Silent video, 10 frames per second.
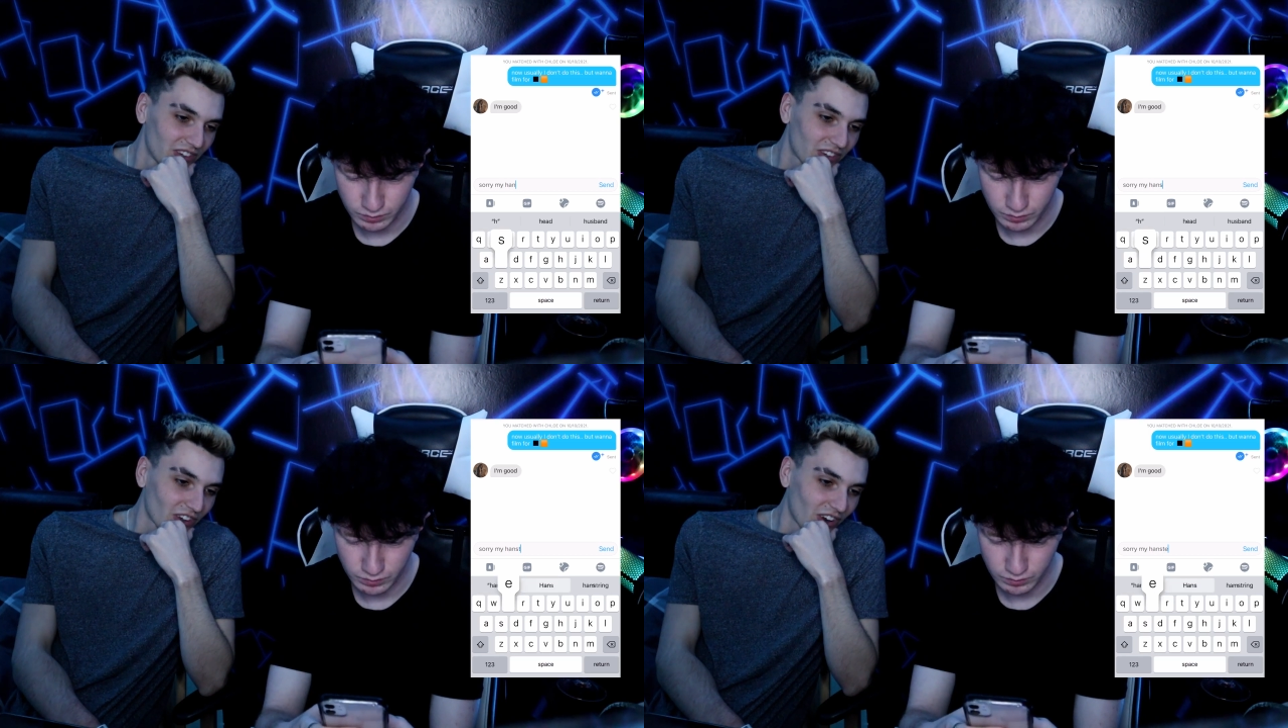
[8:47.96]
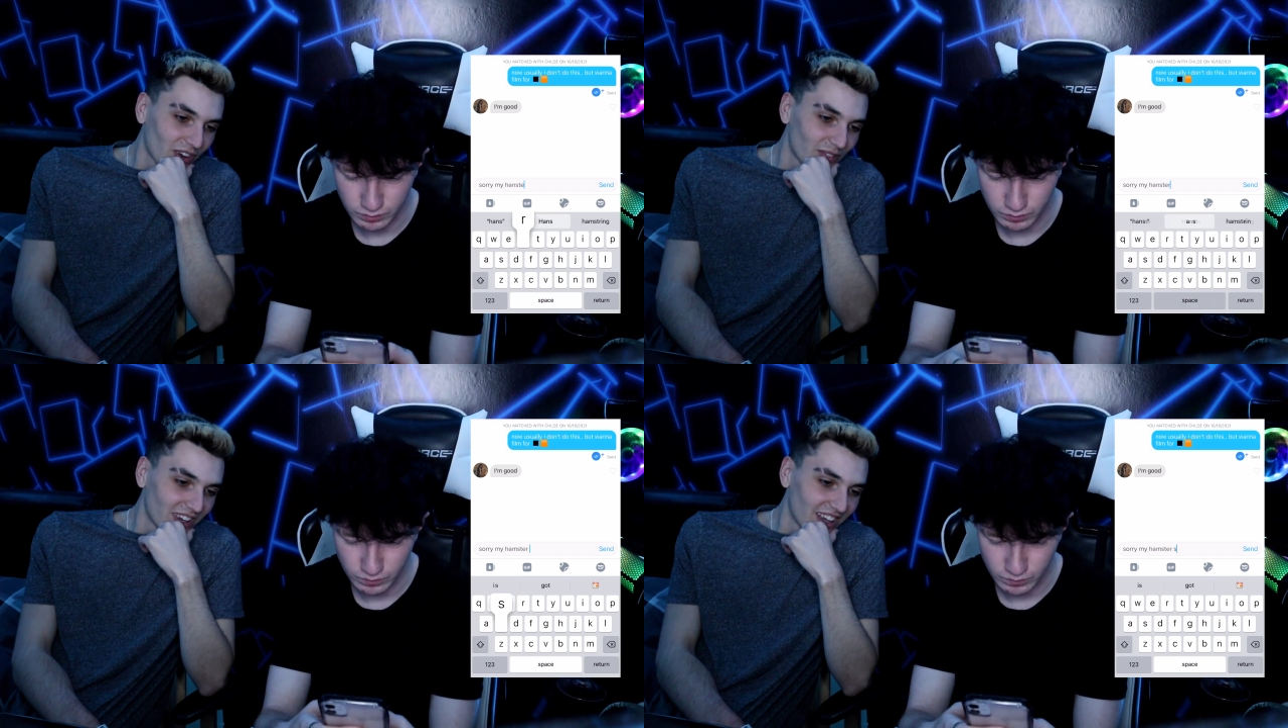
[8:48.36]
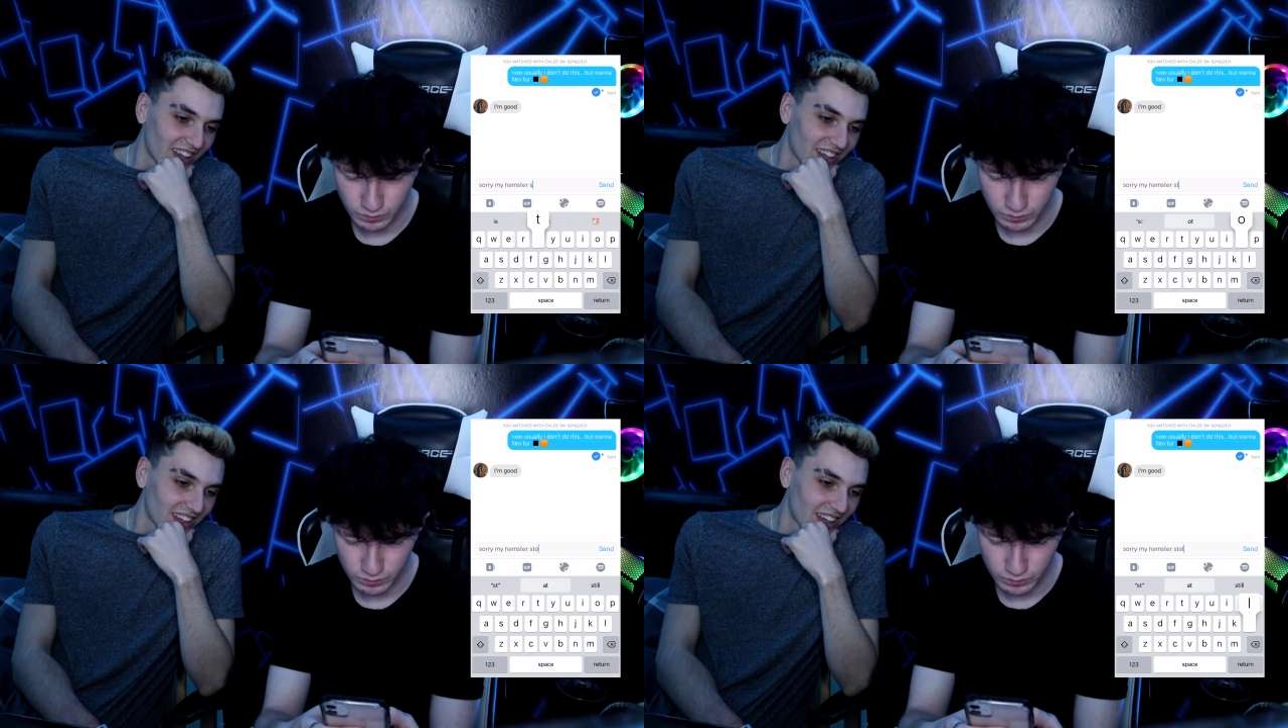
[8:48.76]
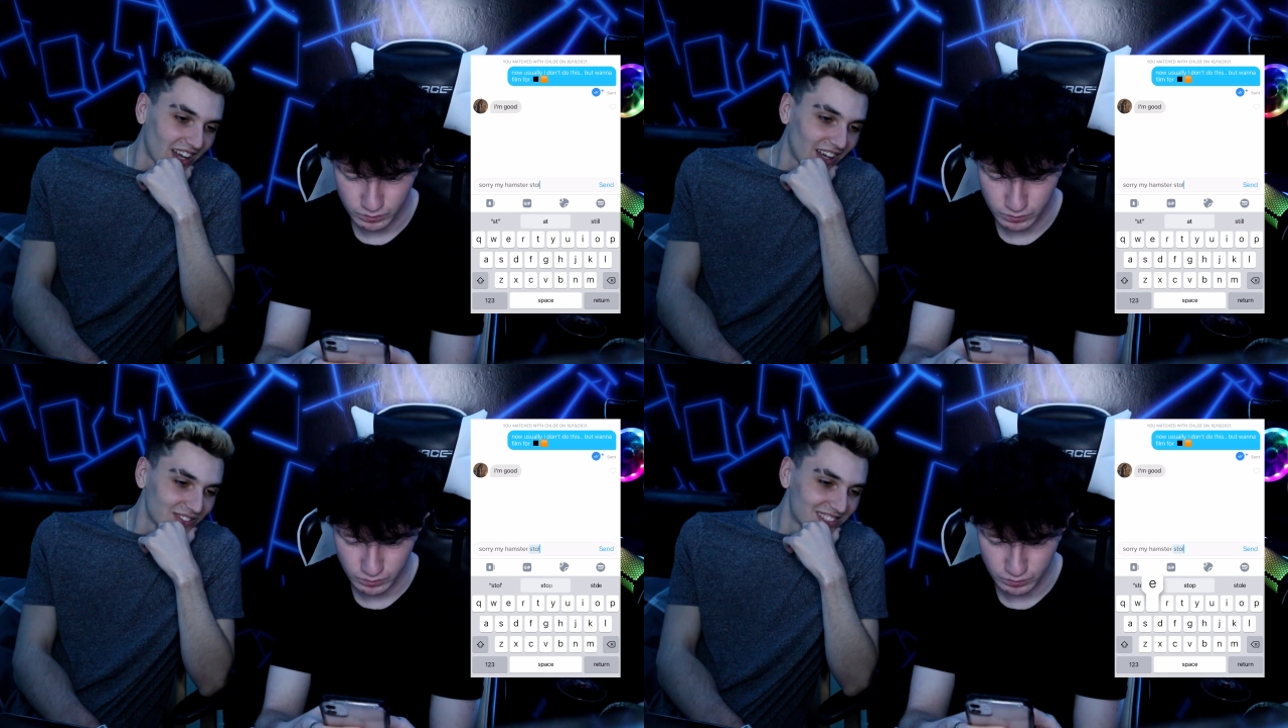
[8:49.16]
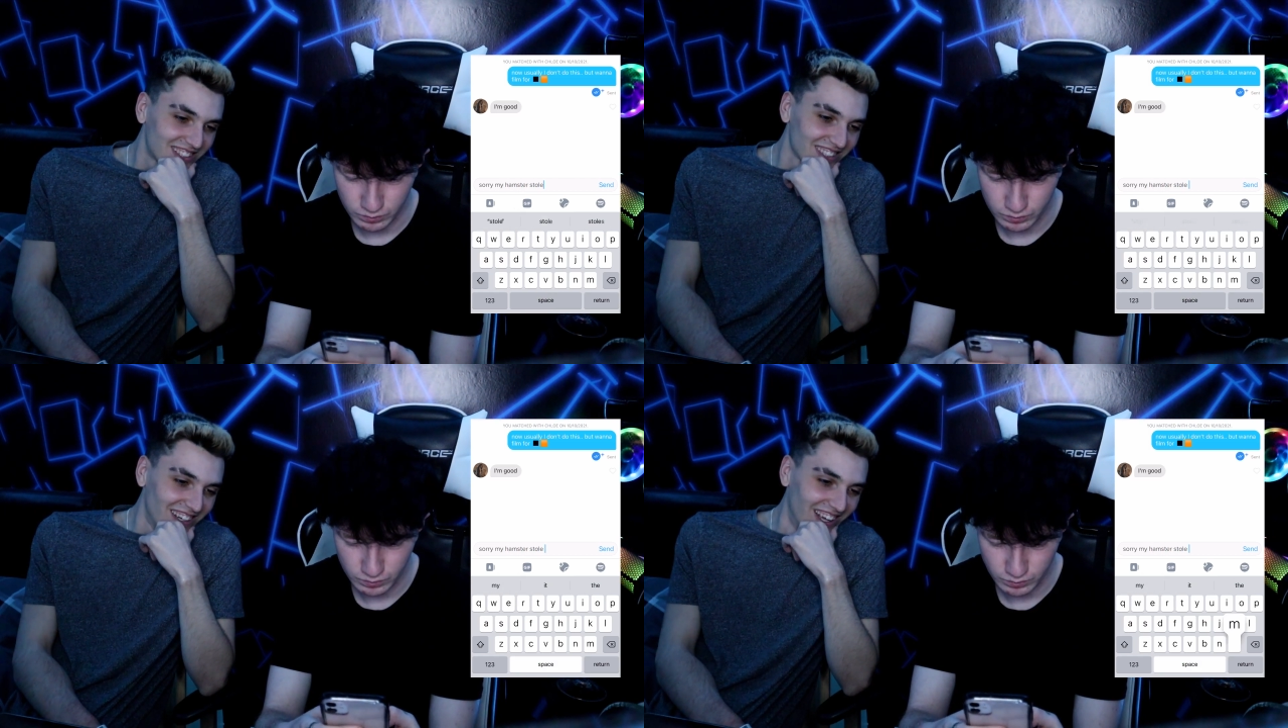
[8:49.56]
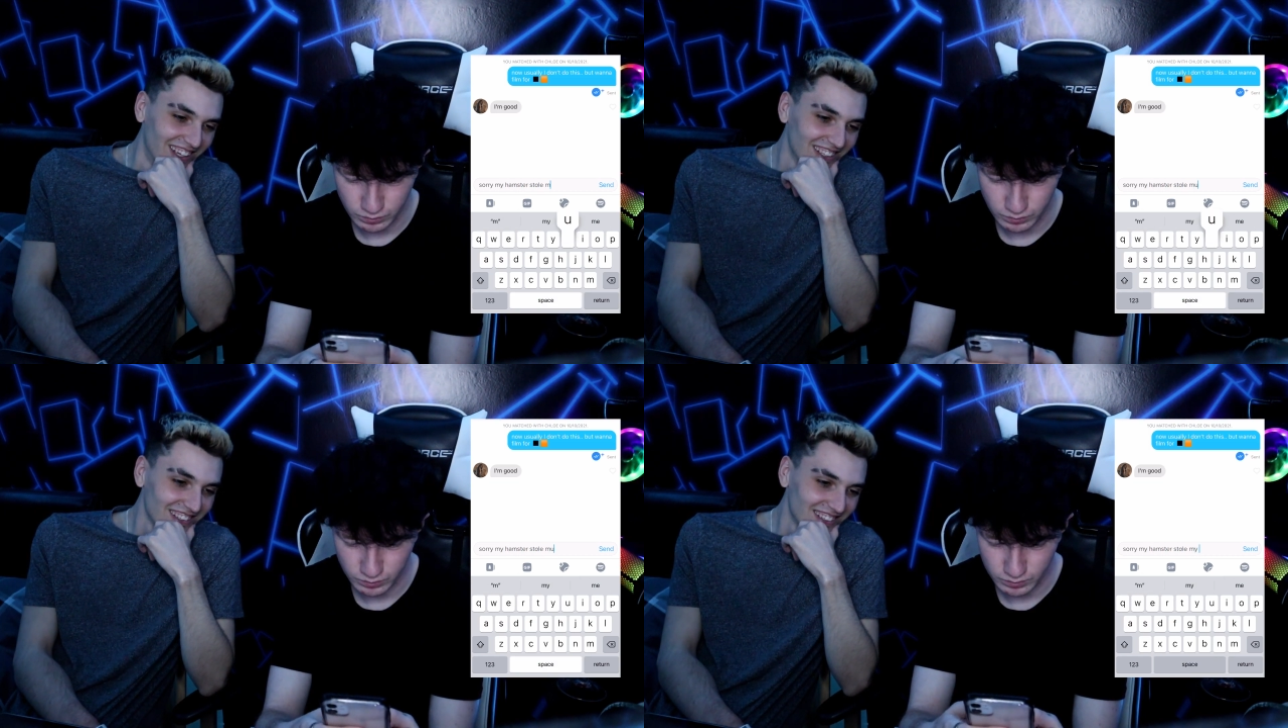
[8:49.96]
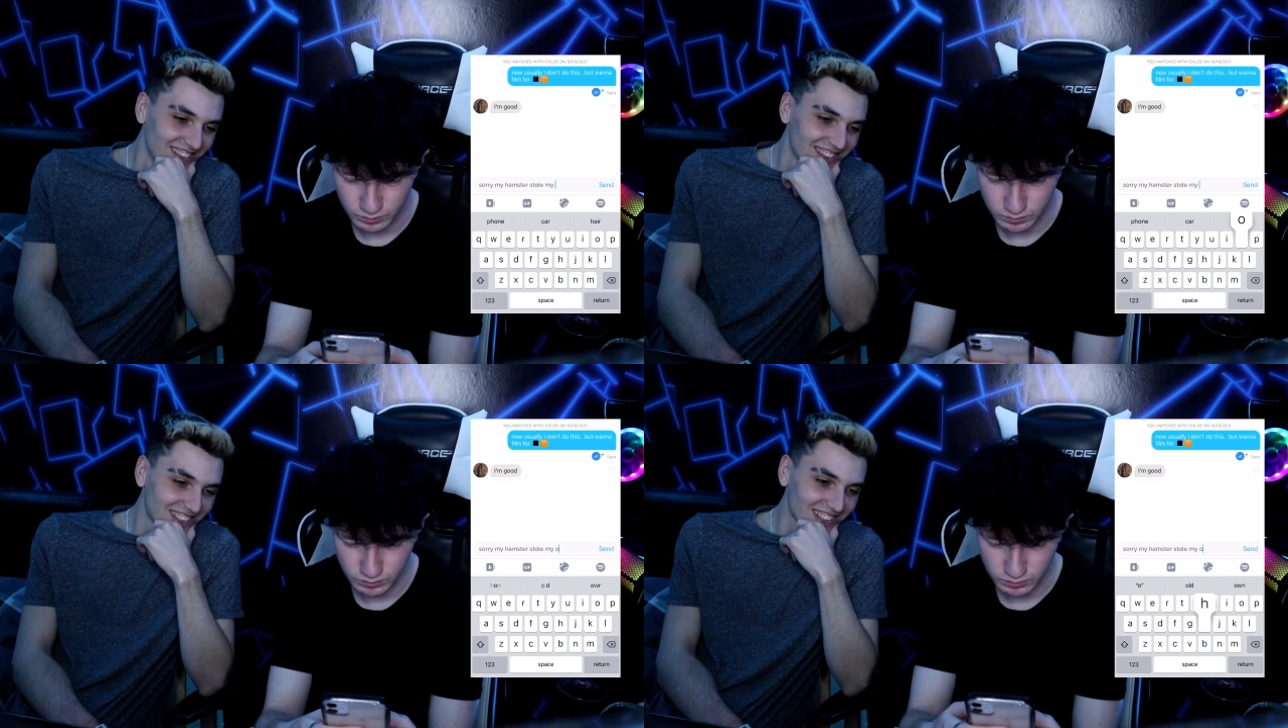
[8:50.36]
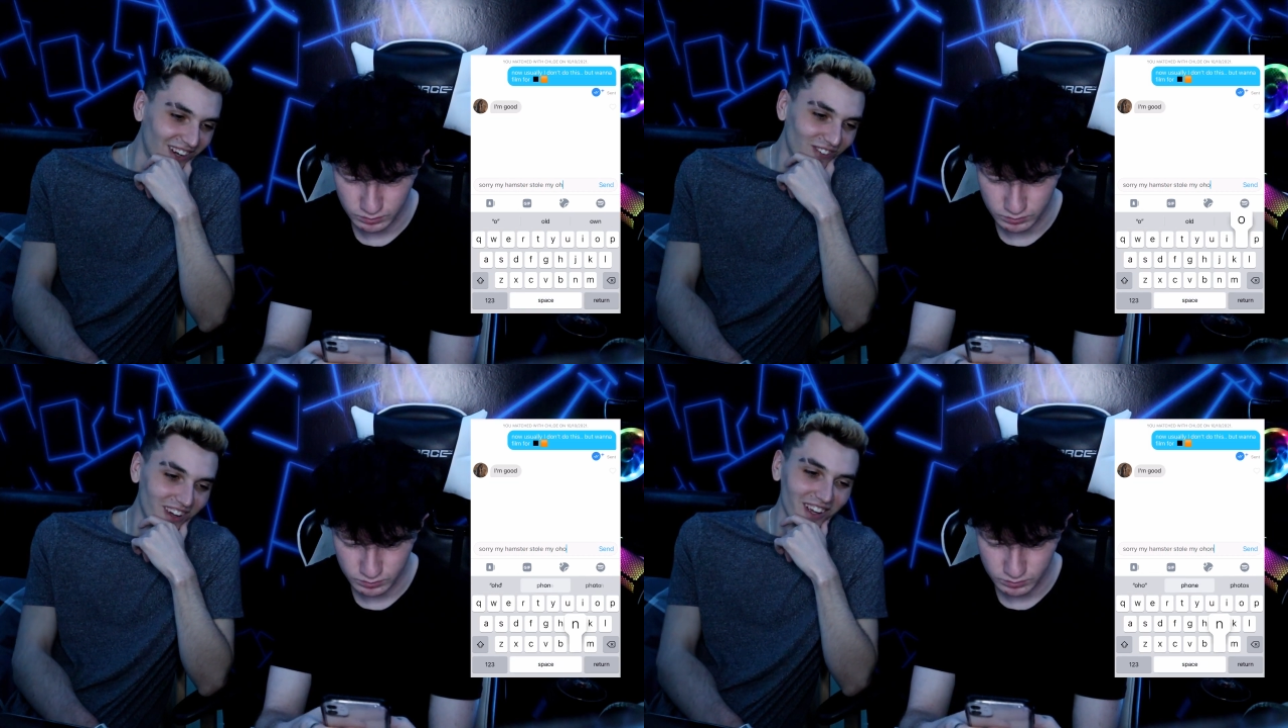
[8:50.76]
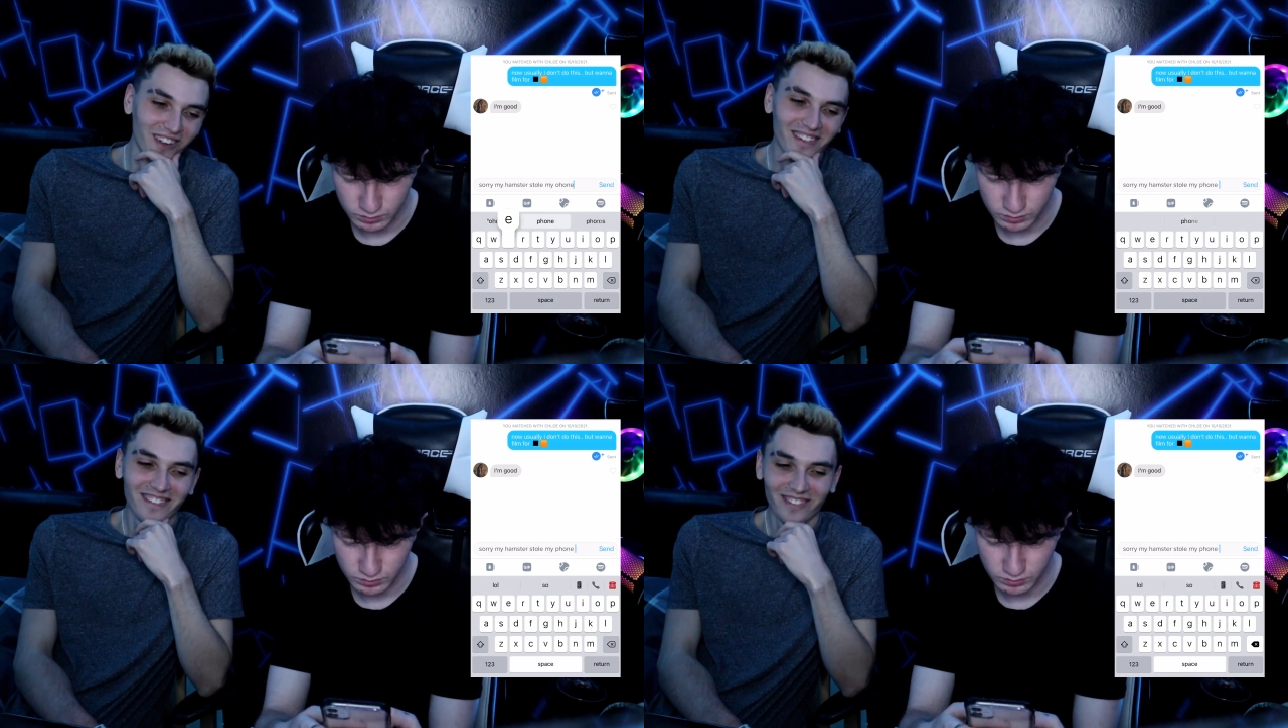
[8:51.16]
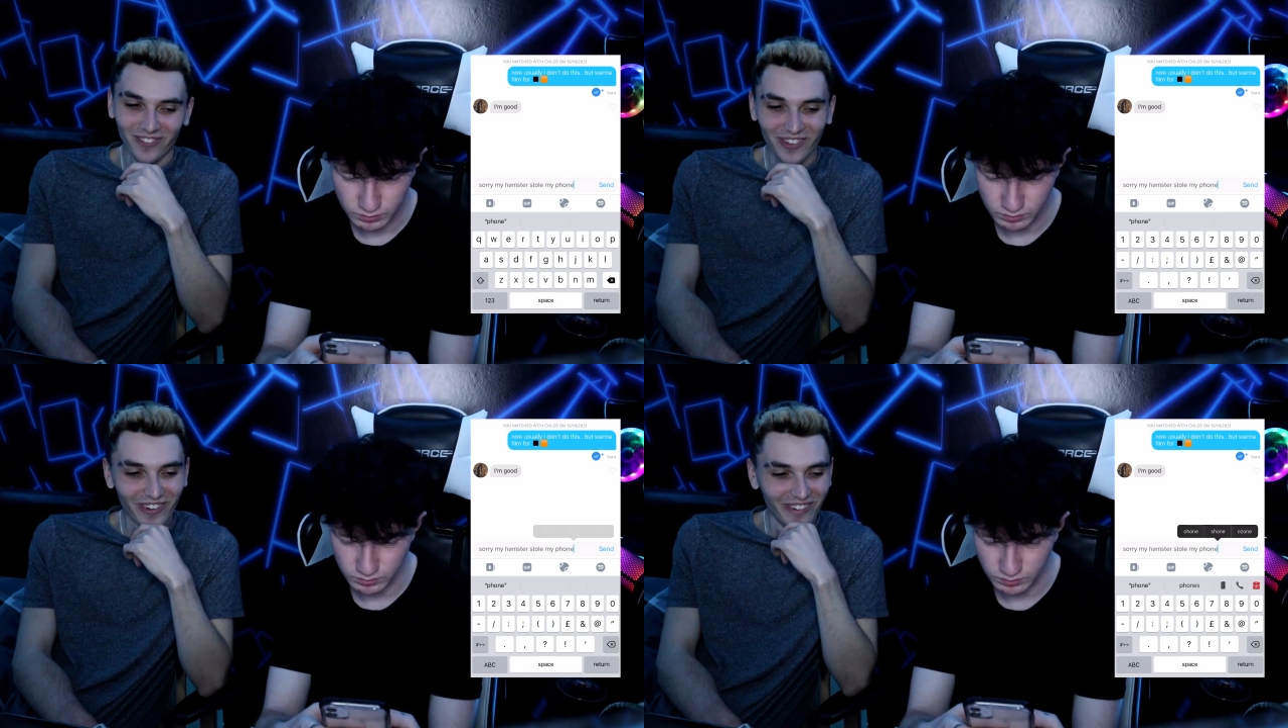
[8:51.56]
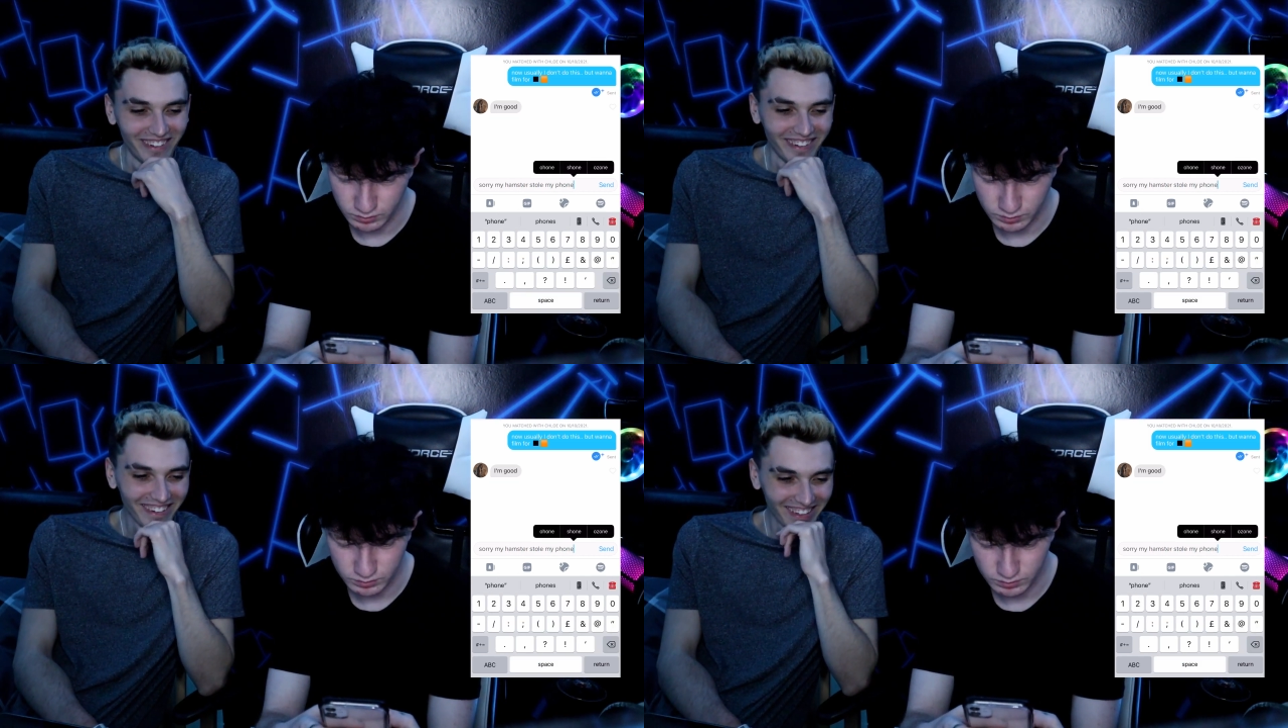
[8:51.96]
Sorry, my hamster stole my phone.